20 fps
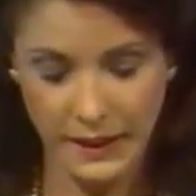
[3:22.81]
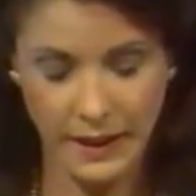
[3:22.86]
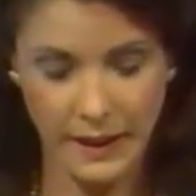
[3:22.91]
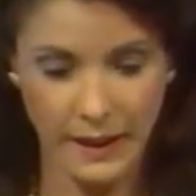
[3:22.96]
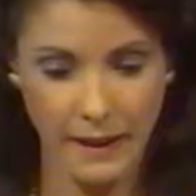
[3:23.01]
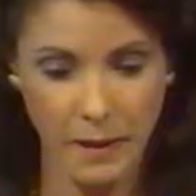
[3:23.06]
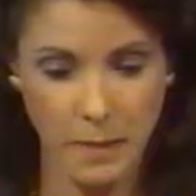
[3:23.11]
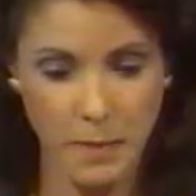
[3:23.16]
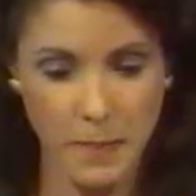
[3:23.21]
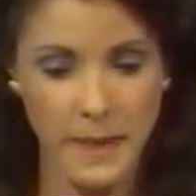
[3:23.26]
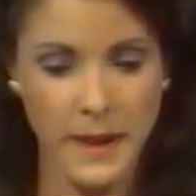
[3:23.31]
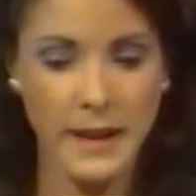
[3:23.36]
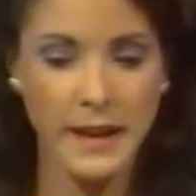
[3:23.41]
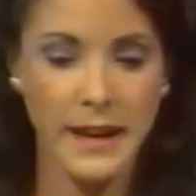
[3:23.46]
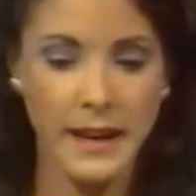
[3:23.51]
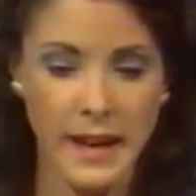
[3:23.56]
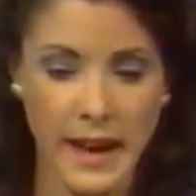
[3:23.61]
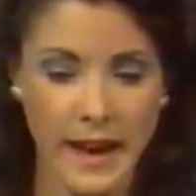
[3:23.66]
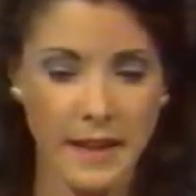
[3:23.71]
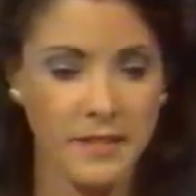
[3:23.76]
Then
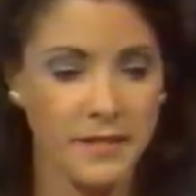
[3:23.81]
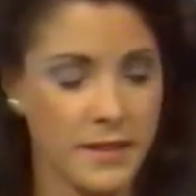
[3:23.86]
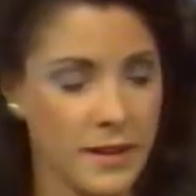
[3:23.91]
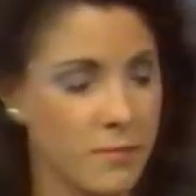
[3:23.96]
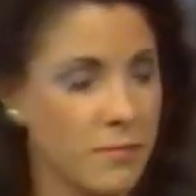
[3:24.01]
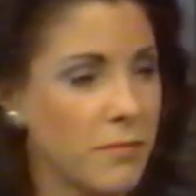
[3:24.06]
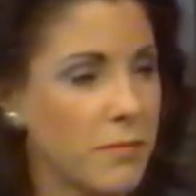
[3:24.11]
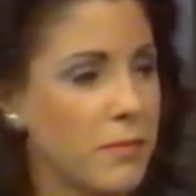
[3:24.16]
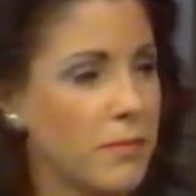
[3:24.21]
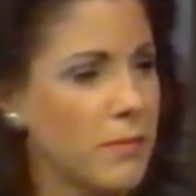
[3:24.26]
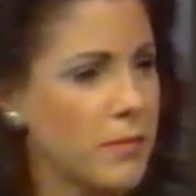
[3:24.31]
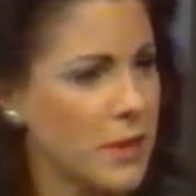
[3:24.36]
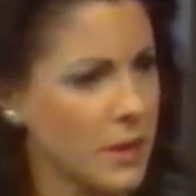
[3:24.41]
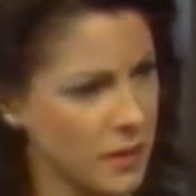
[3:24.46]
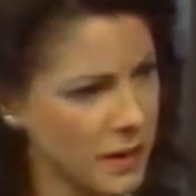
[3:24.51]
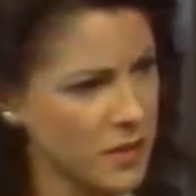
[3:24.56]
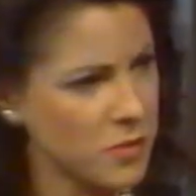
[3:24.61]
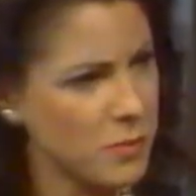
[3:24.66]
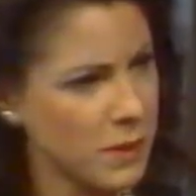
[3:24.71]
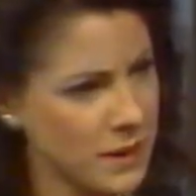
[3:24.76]
I ask them
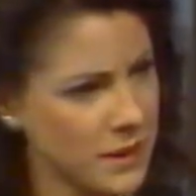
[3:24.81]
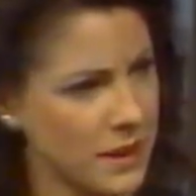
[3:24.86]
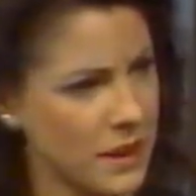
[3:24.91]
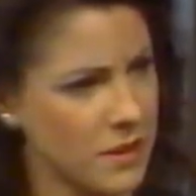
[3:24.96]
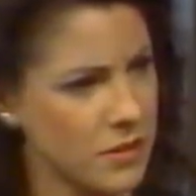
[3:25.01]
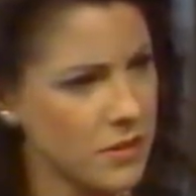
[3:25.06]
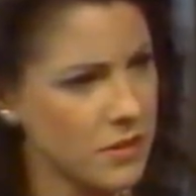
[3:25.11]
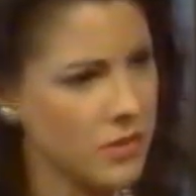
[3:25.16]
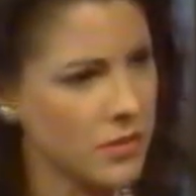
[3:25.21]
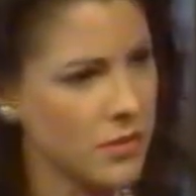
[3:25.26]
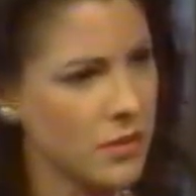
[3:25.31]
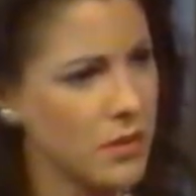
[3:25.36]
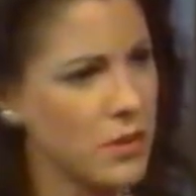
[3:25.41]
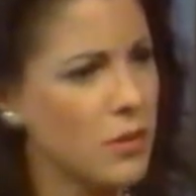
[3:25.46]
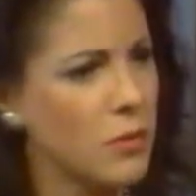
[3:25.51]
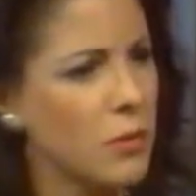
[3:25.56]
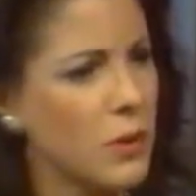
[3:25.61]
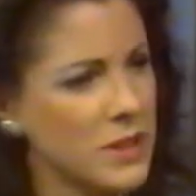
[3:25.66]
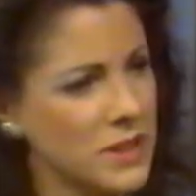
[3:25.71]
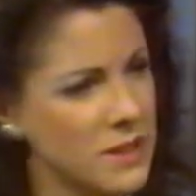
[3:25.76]
their expectations. You
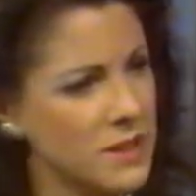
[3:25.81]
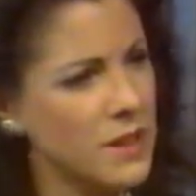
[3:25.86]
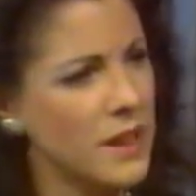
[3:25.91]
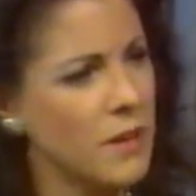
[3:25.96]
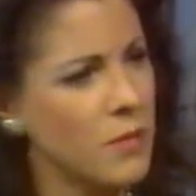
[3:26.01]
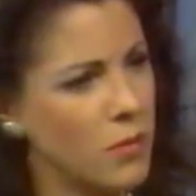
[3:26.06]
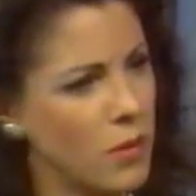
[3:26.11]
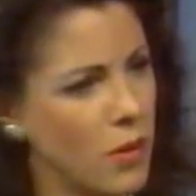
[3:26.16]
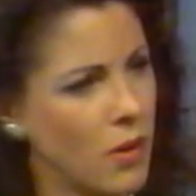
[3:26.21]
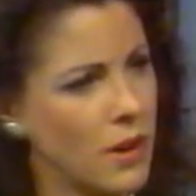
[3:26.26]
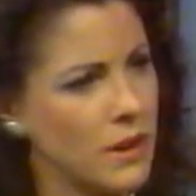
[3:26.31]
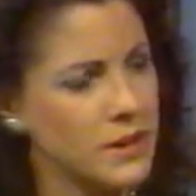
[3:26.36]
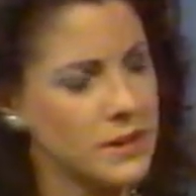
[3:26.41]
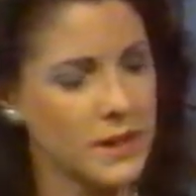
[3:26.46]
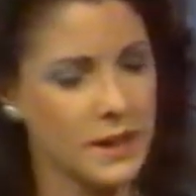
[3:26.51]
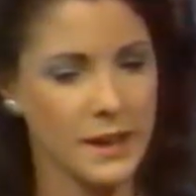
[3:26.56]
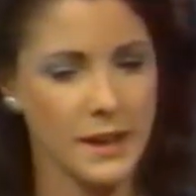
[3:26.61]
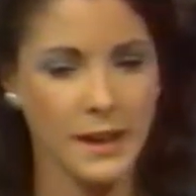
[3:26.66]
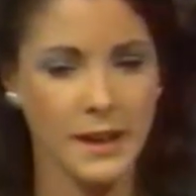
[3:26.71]
know, what do they want?